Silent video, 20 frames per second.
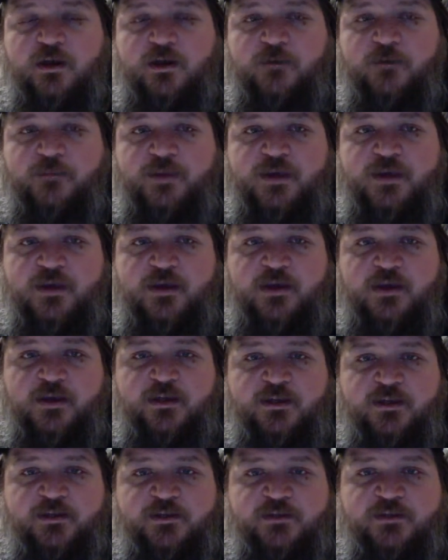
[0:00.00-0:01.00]
He
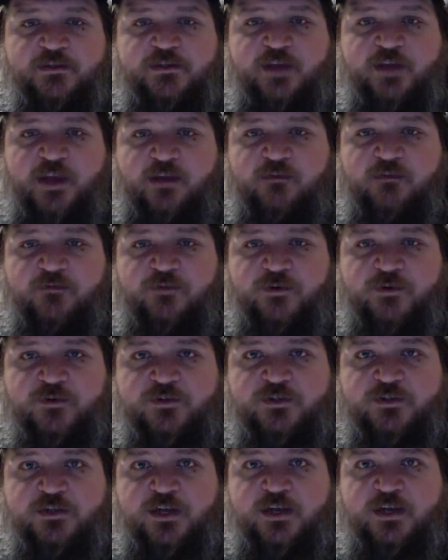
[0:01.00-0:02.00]
is a
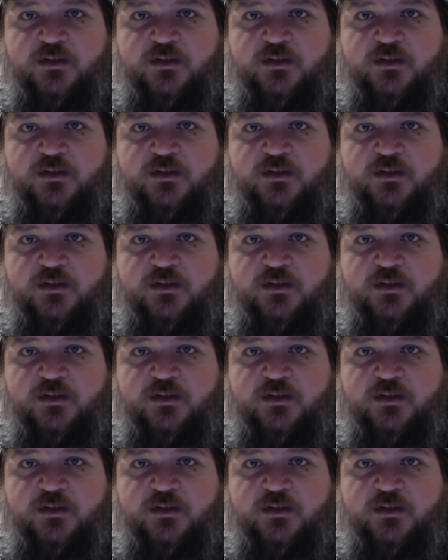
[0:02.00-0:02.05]
versatile